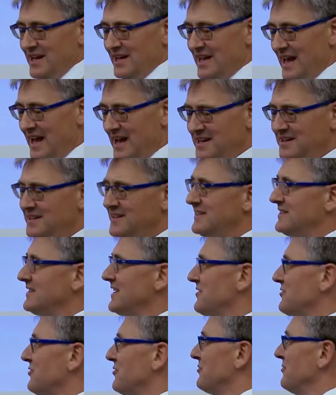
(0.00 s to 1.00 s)
gain
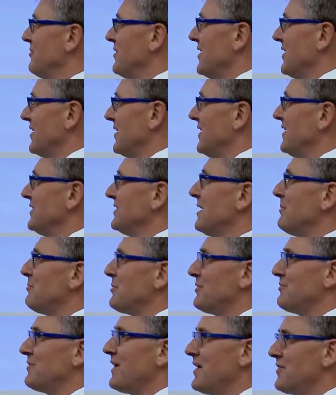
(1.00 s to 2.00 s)
a
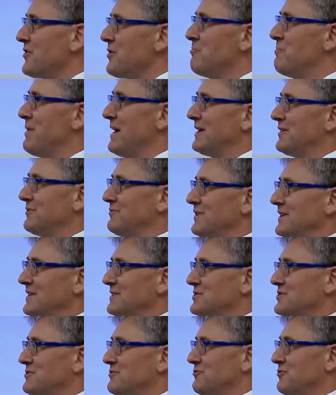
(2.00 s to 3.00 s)
number of other
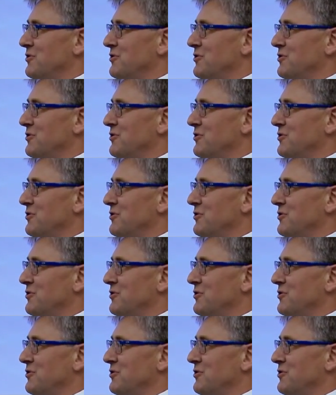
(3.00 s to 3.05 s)
benefits